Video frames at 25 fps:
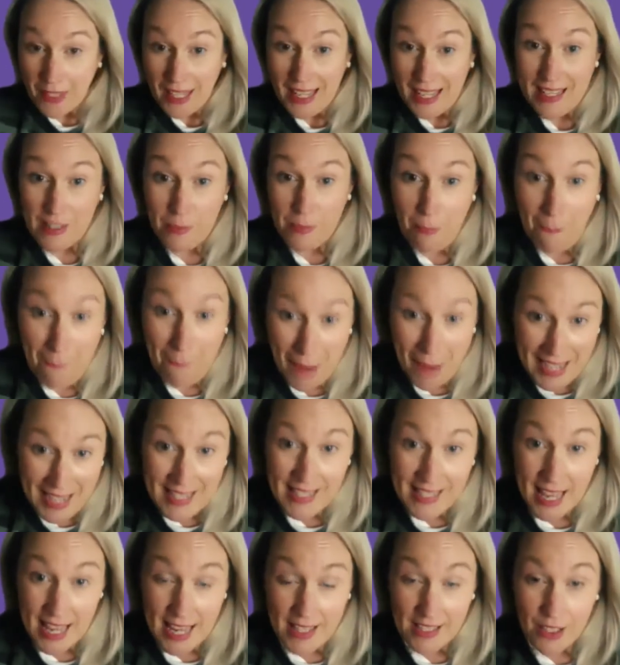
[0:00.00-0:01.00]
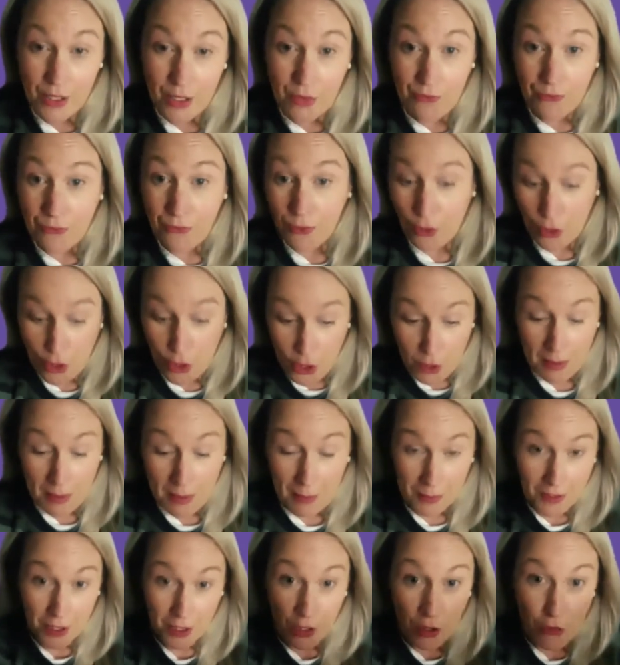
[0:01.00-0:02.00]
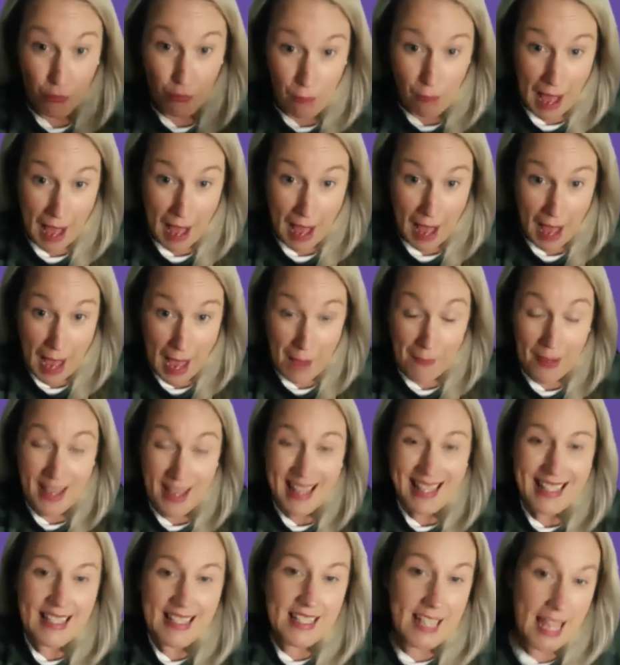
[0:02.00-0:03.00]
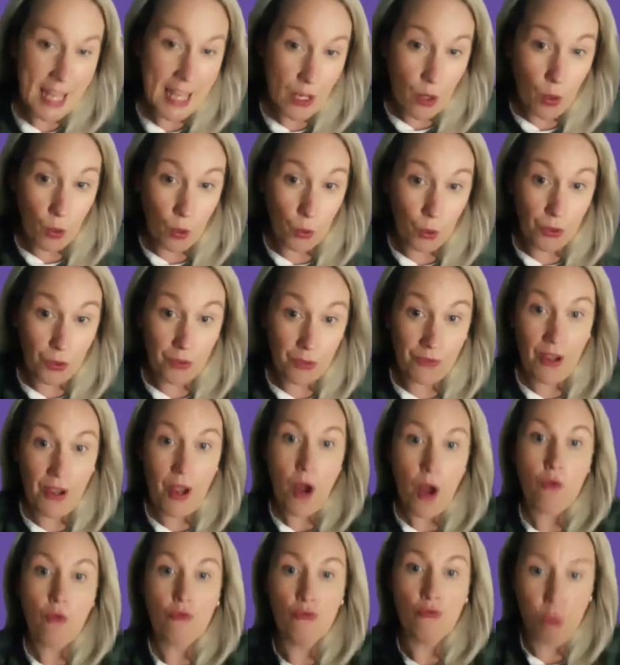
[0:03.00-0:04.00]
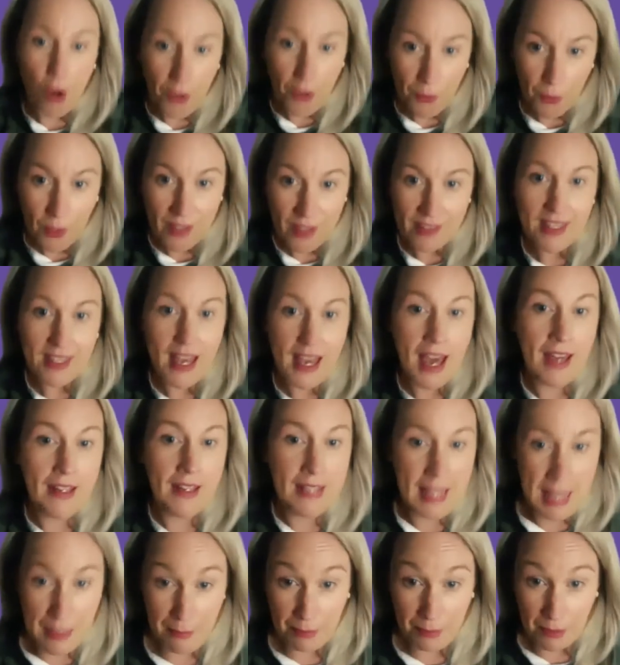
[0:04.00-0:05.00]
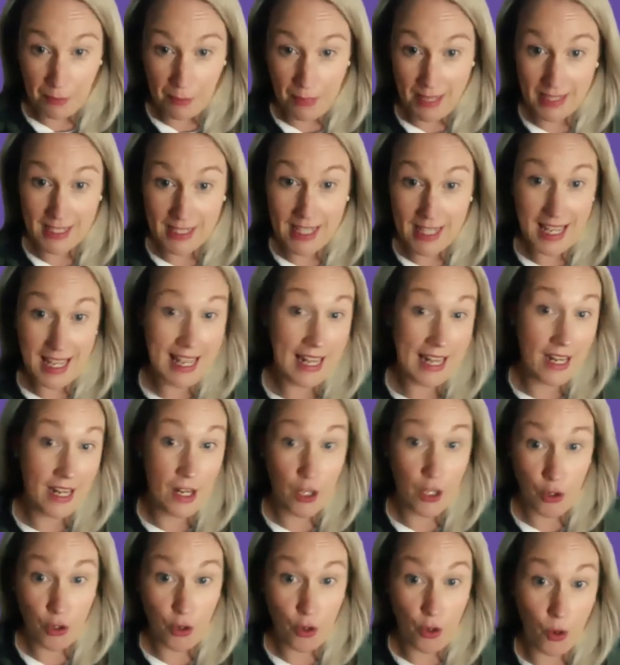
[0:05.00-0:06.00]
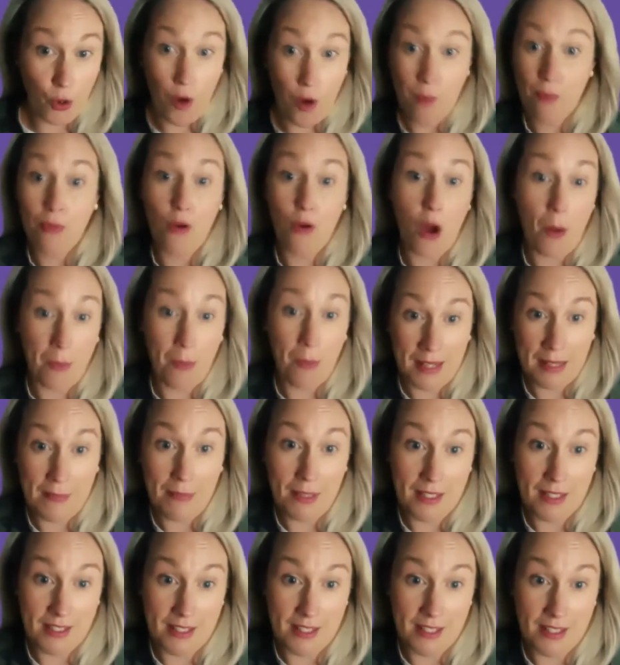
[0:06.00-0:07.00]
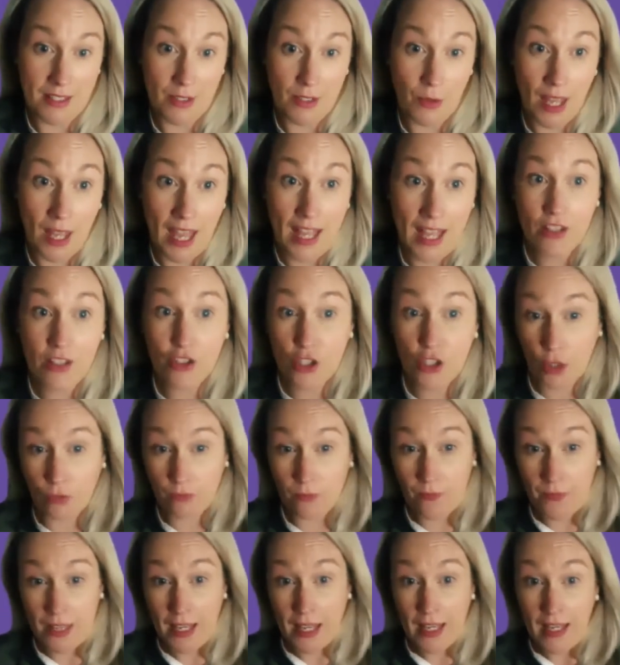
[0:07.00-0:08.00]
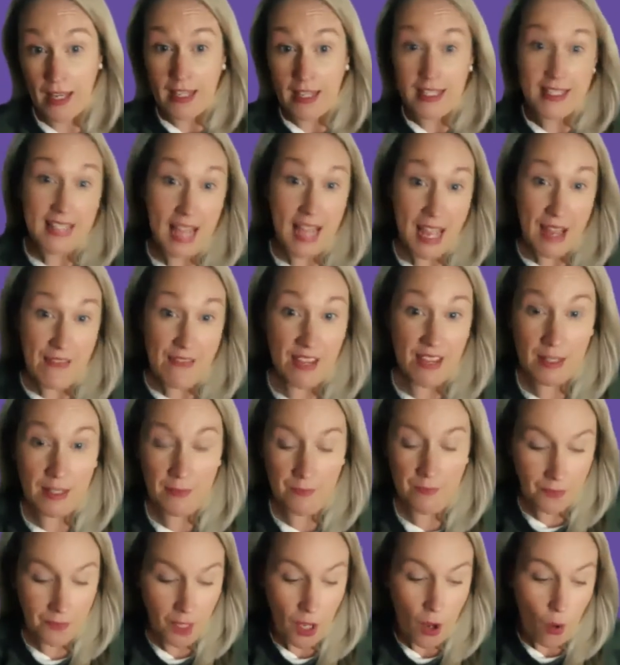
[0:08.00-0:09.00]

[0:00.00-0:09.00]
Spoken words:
is bite-sized enough for you to be able to grab, take hold of, run with, and implement in your property business. Okay, so dive in.